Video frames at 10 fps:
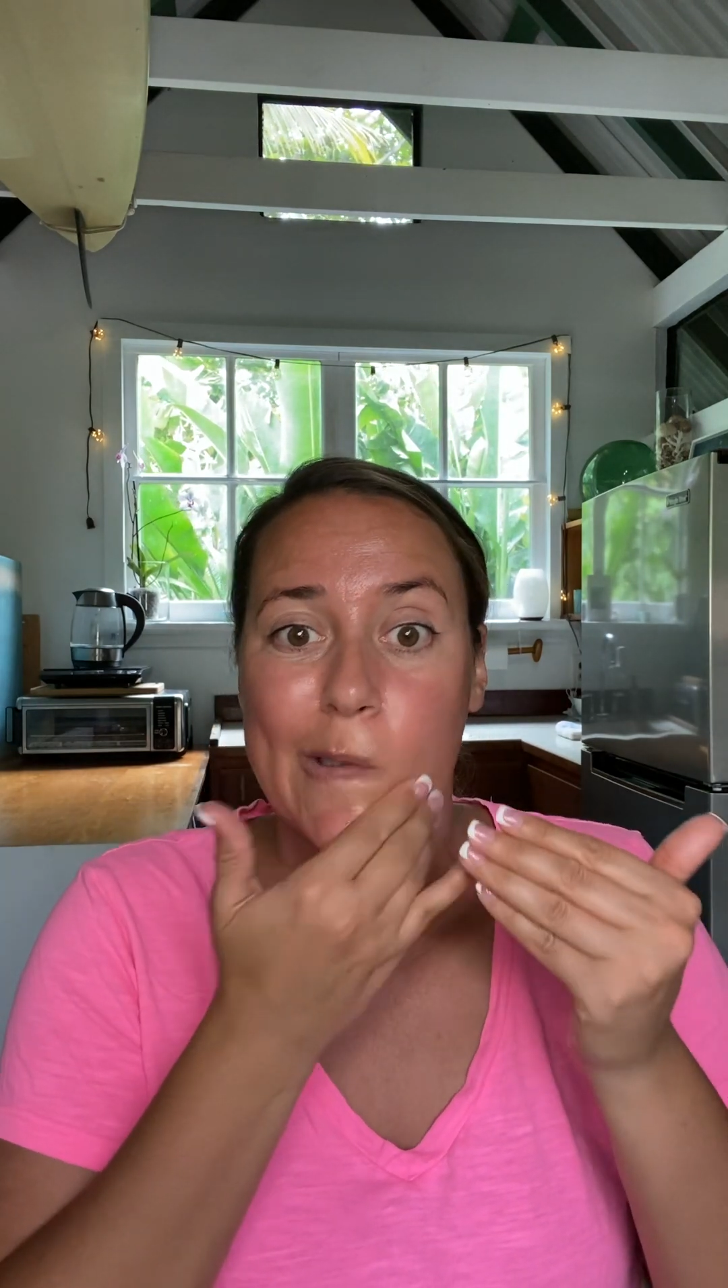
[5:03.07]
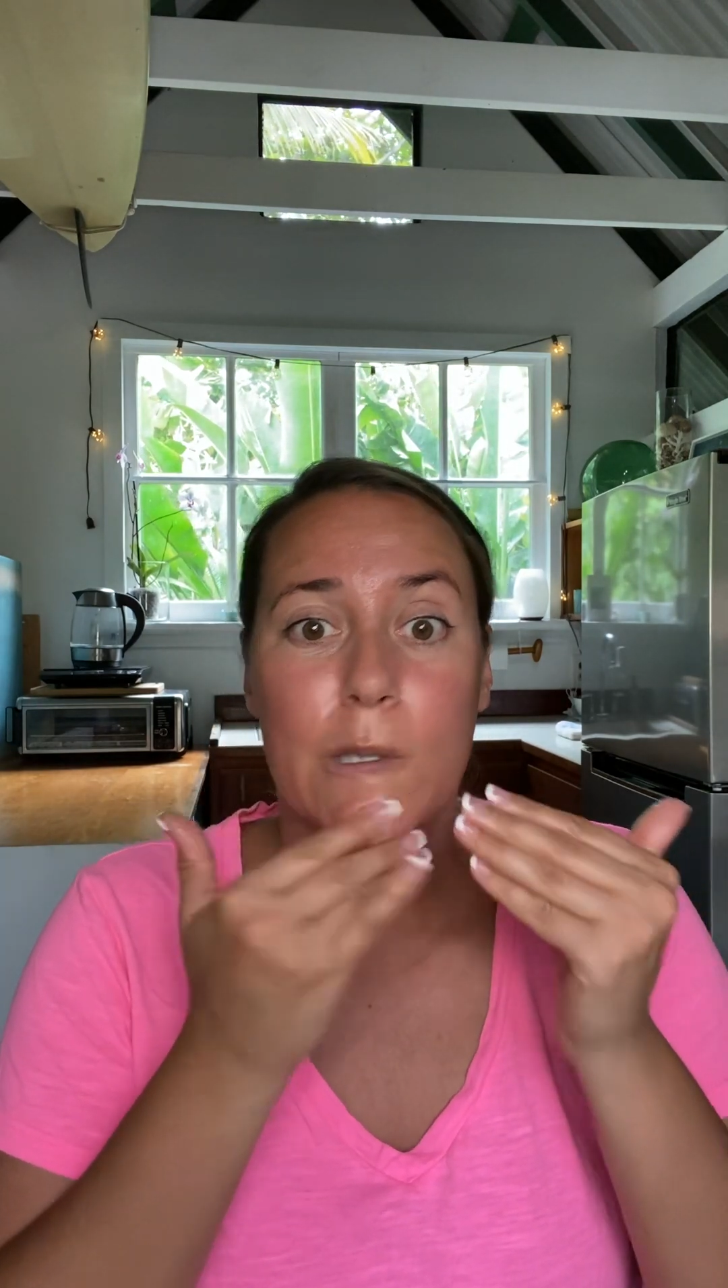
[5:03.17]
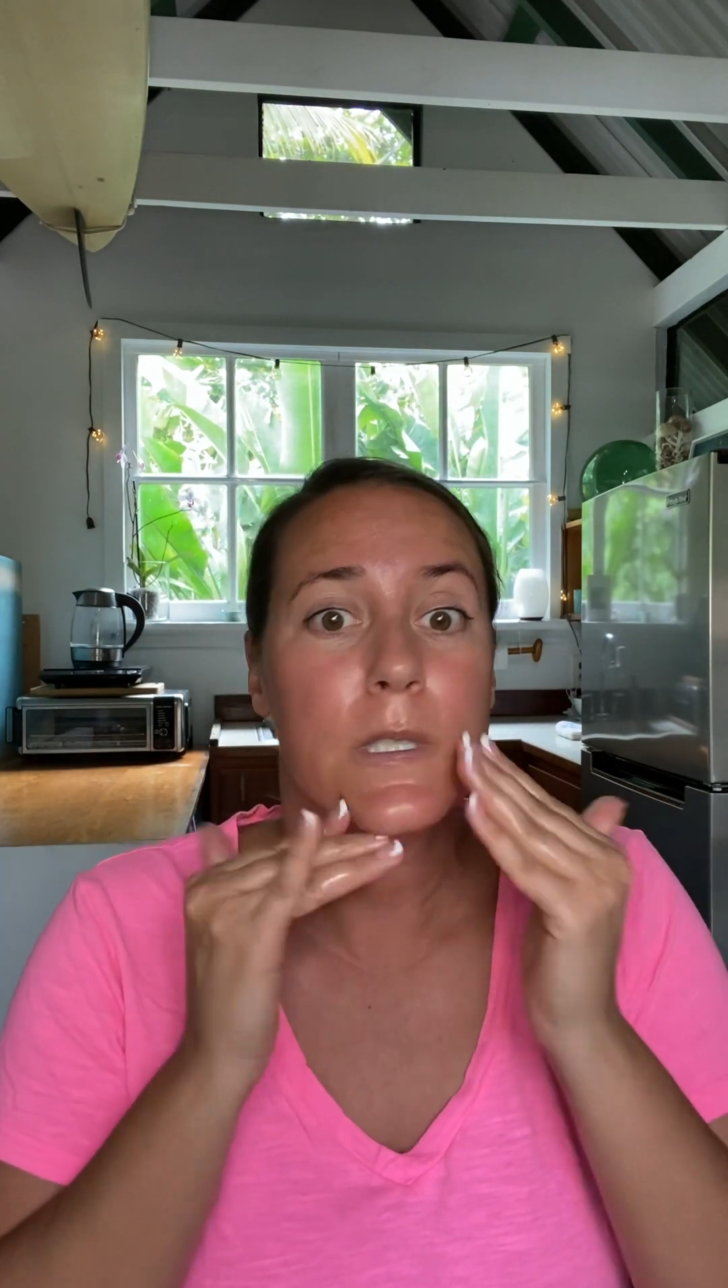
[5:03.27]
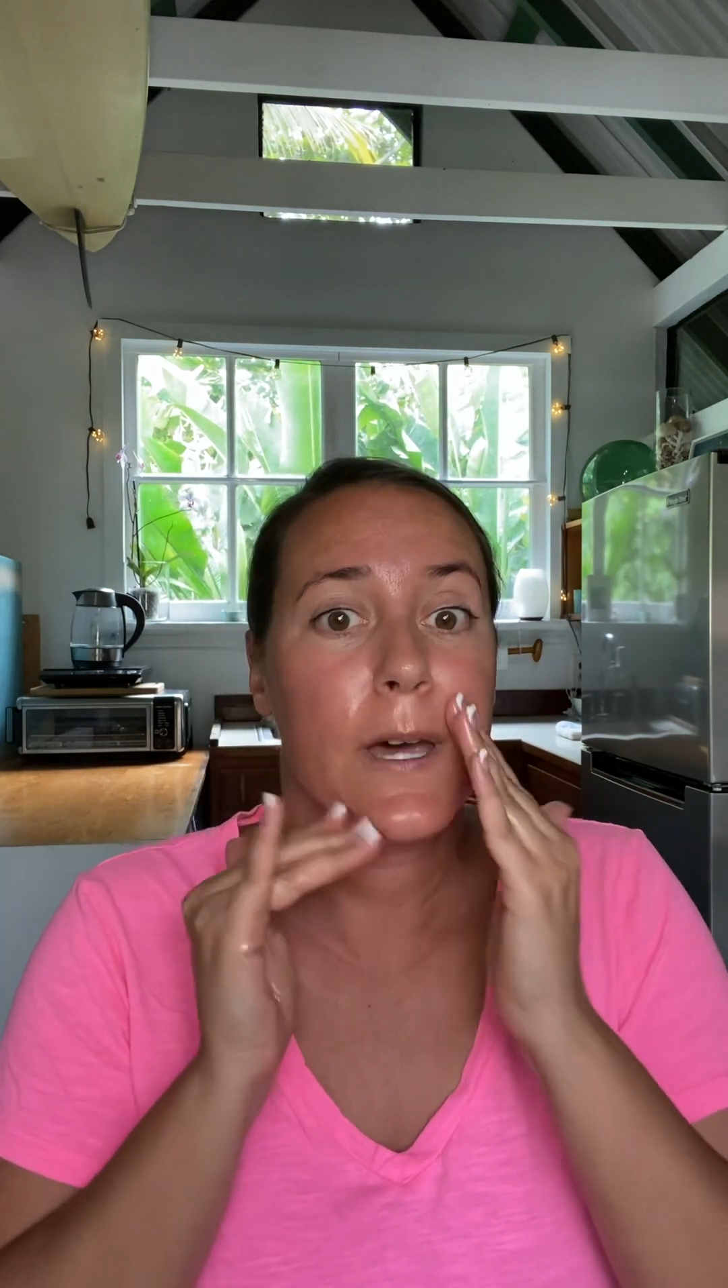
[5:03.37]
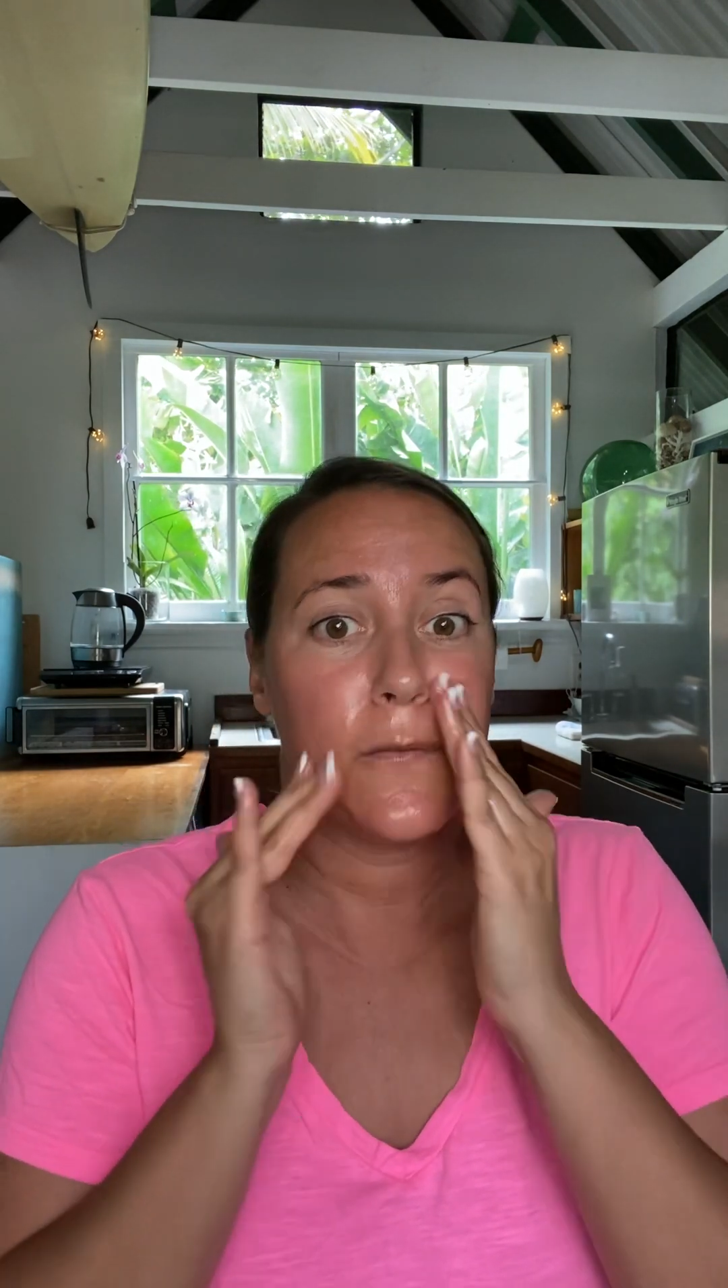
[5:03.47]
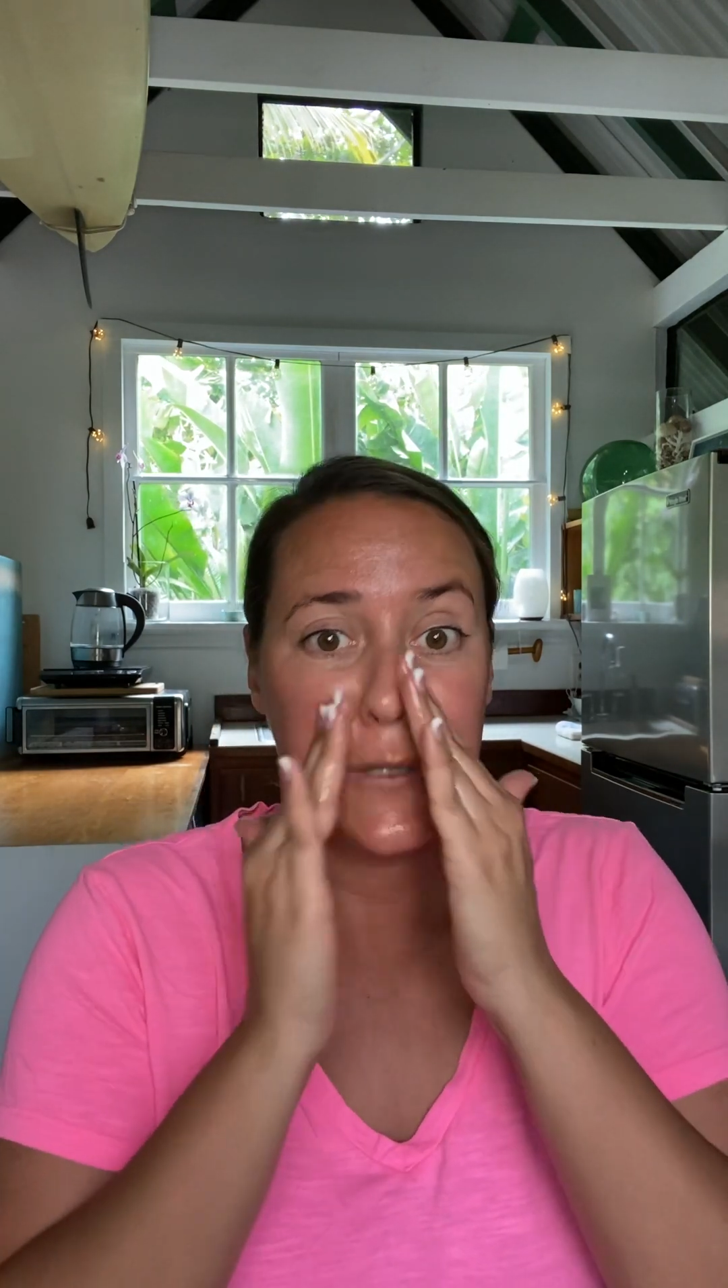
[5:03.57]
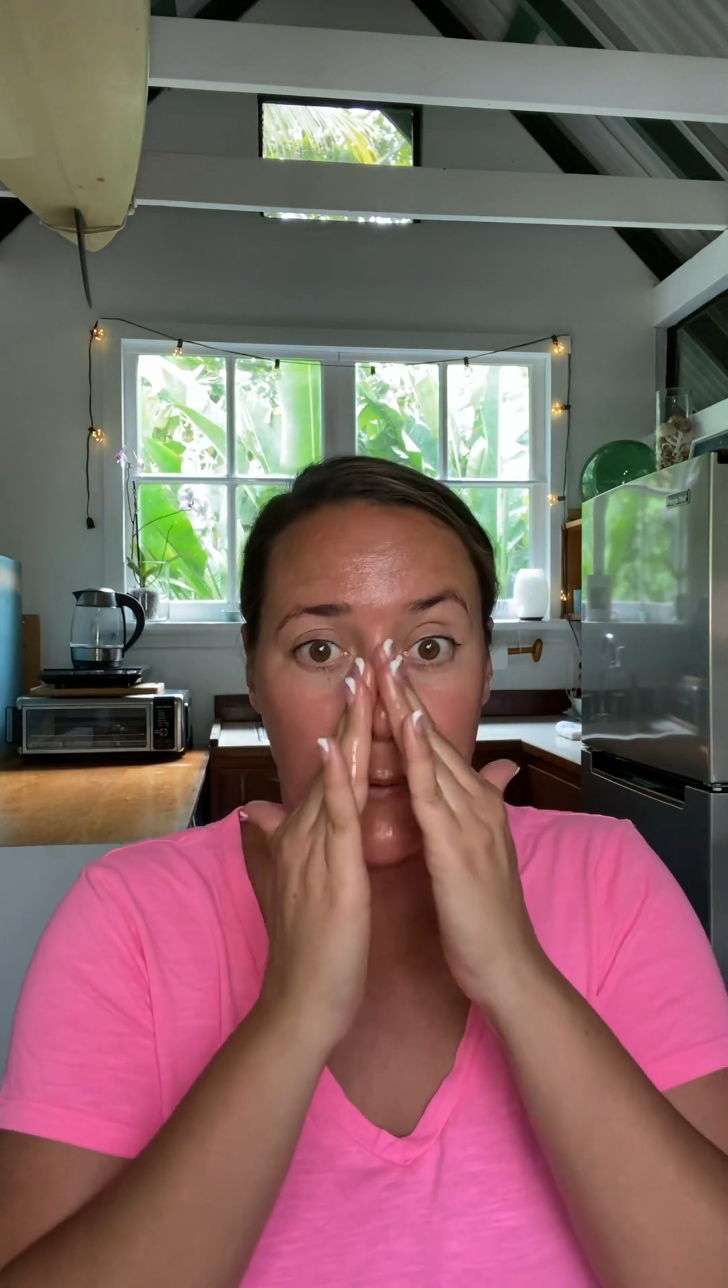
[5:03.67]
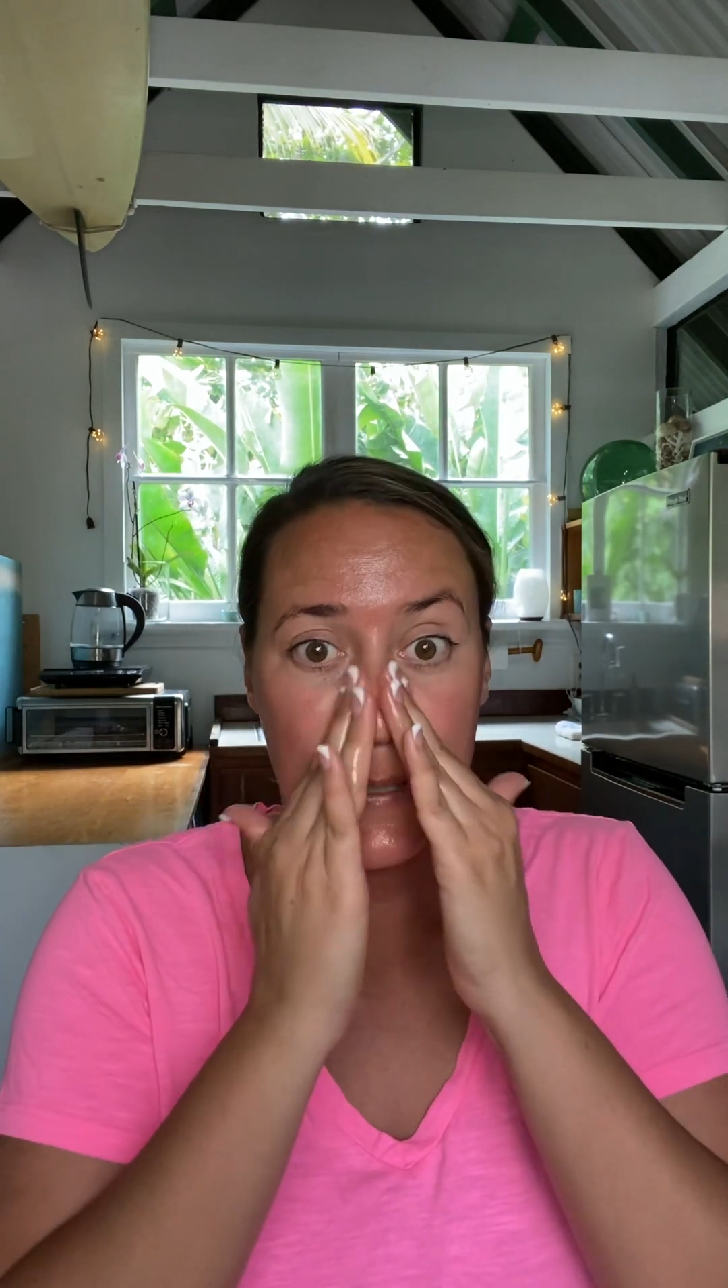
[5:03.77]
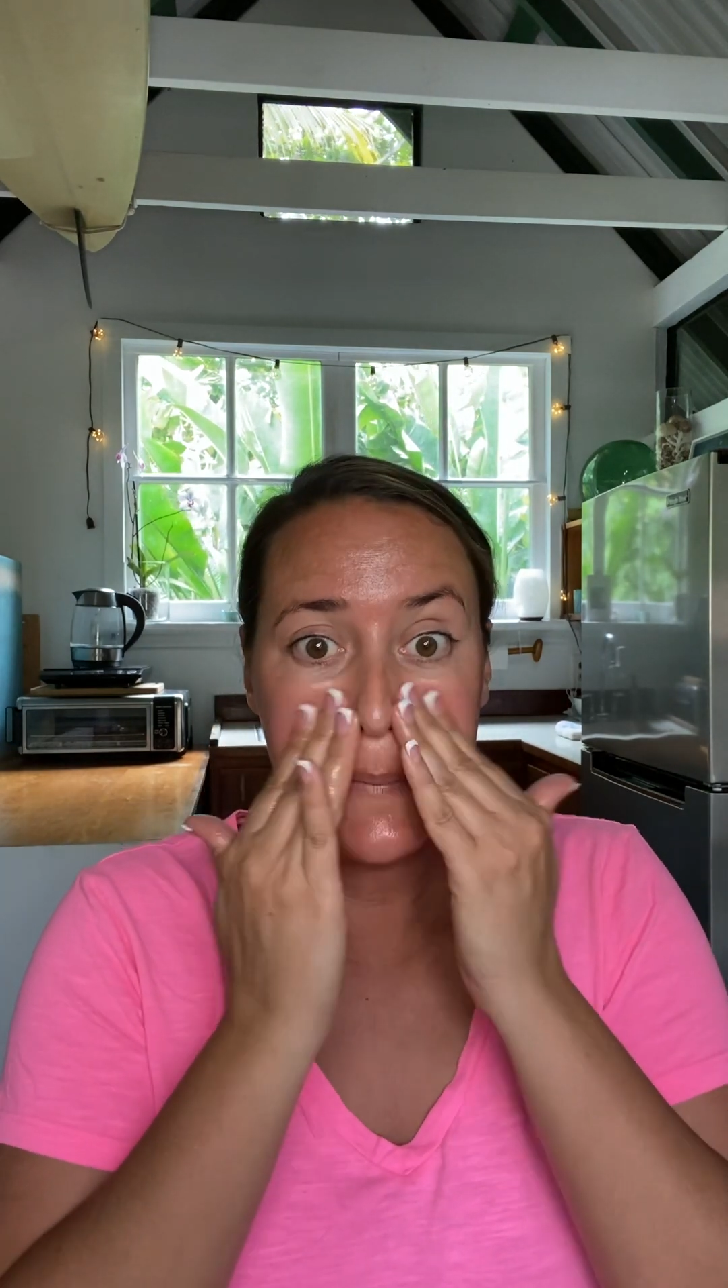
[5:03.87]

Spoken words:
you definitely want to